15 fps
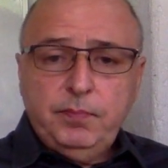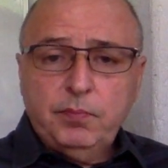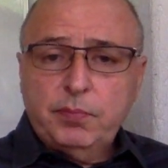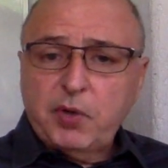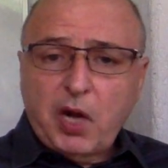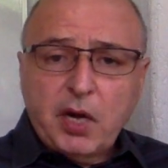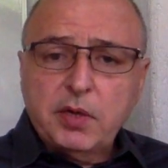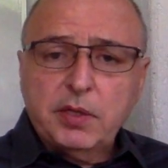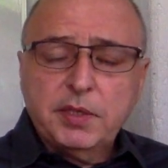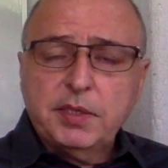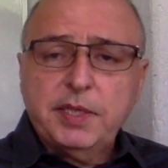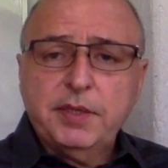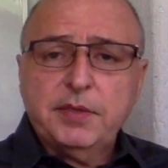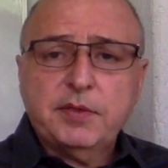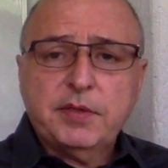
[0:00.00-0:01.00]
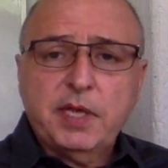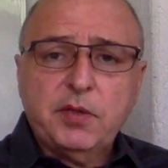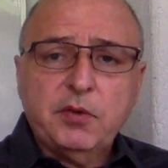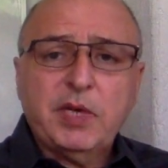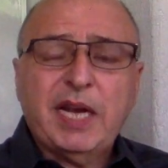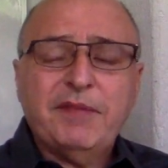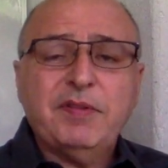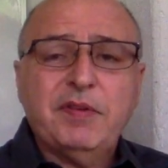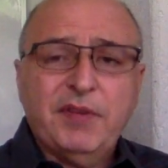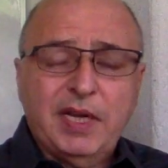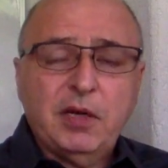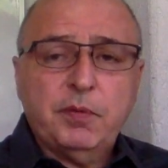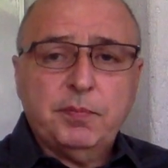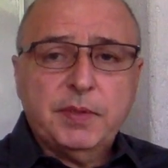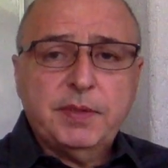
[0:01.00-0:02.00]
priorities that you have
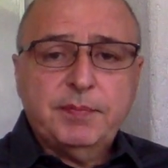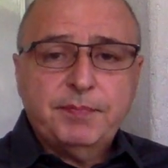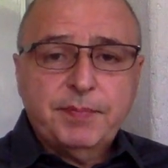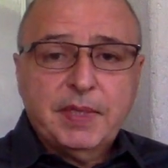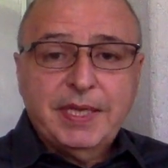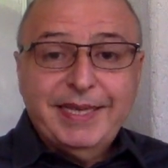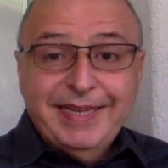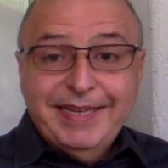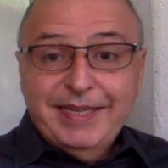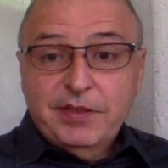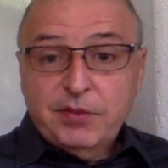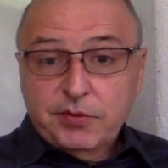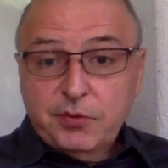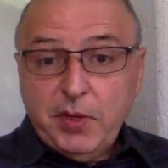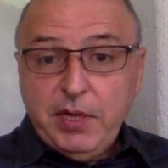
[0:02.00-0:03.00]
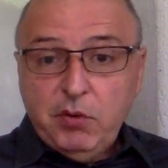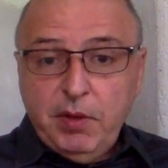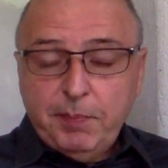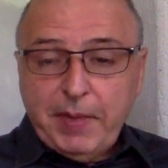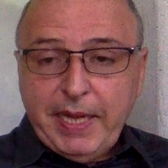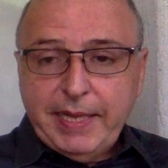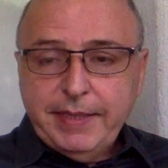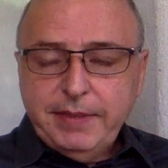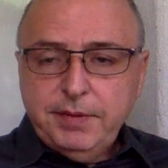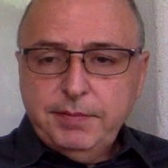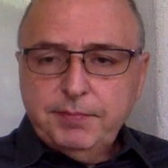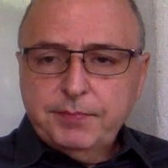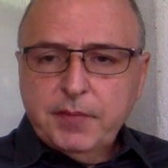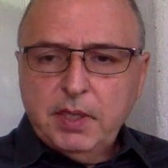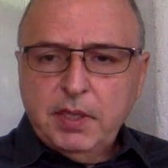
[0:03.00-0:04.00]
developed. So try to apply it
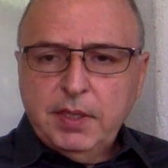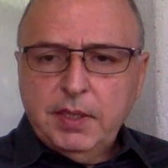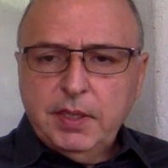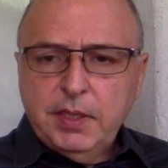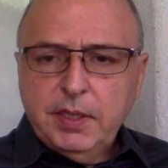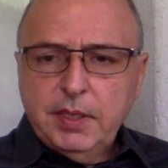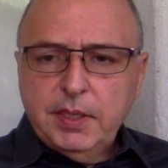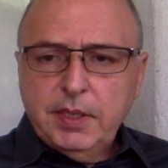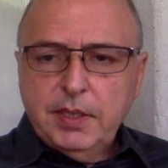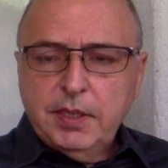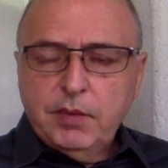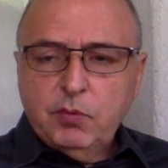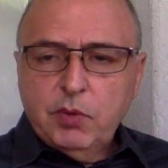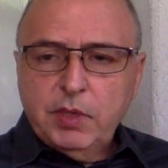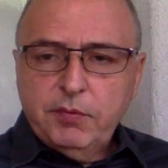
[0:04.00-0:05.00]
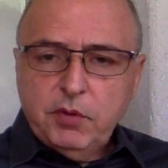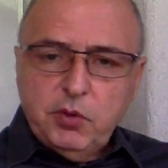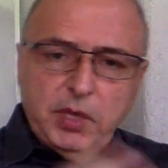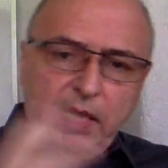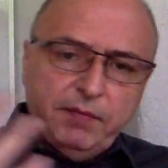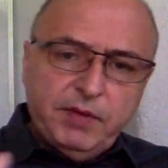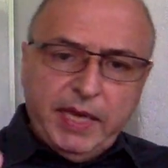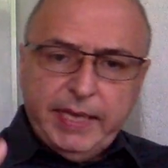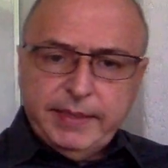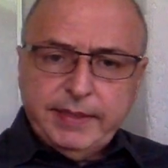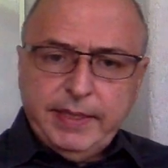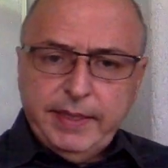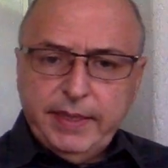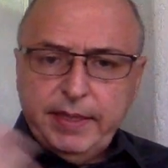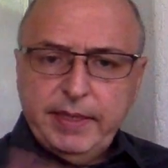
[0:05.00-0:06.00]
whenever you have that
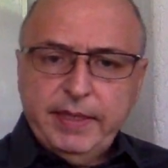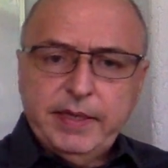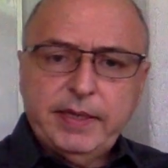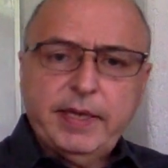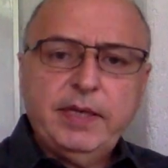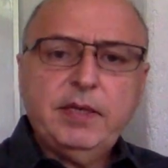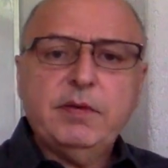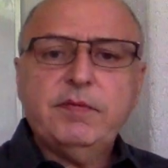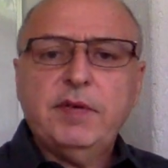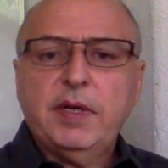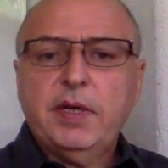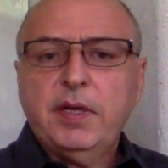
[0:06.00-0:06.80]
kind of